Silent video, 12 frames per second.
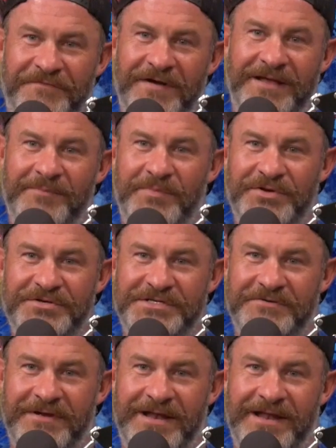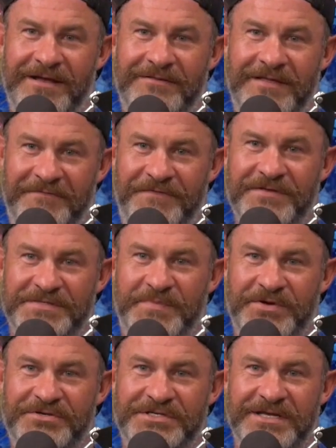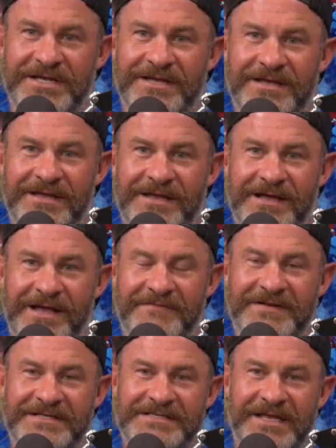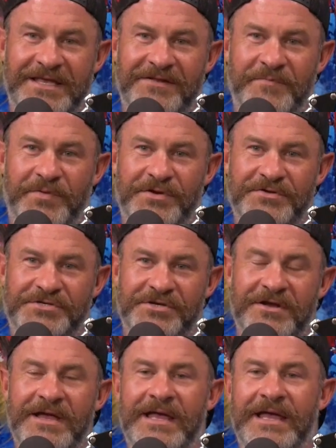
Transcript: fucking bougie right now. That feels bougie. I have an executive producer.